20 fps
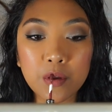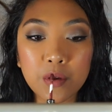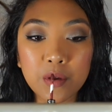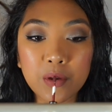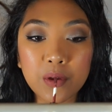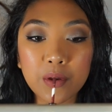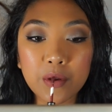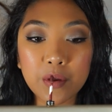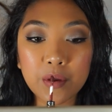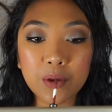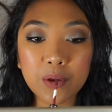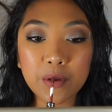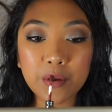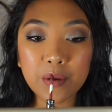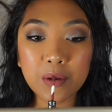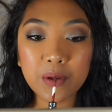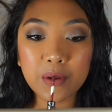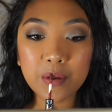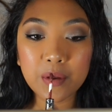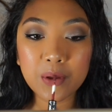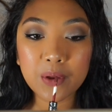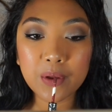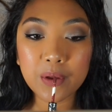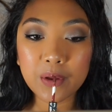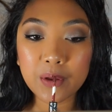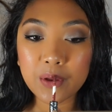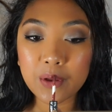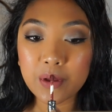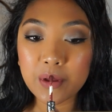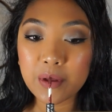
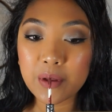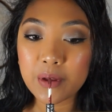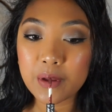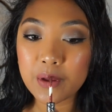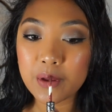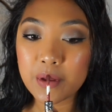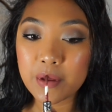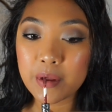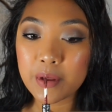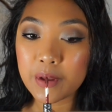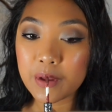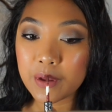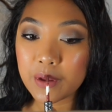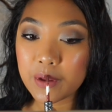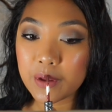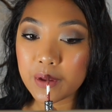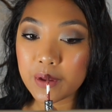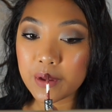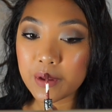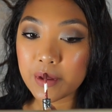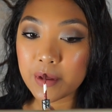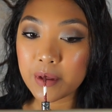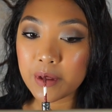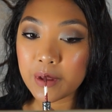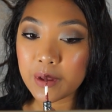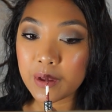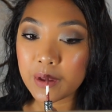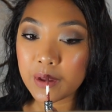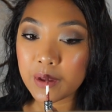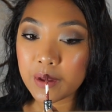
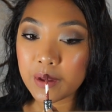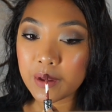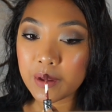[no speech]